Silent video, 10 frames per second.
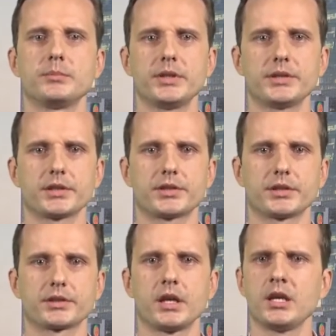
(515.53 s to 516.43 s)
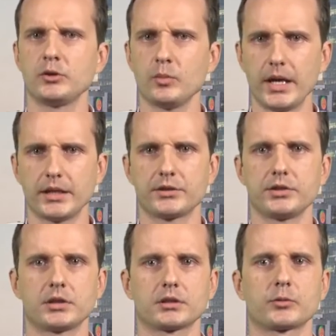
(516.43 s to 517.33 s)
businesses to manage
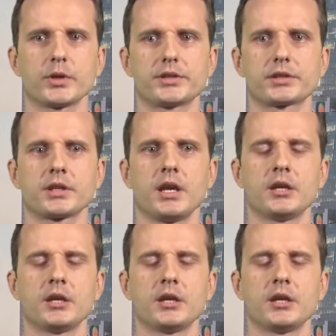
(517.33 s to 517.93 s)
digital risks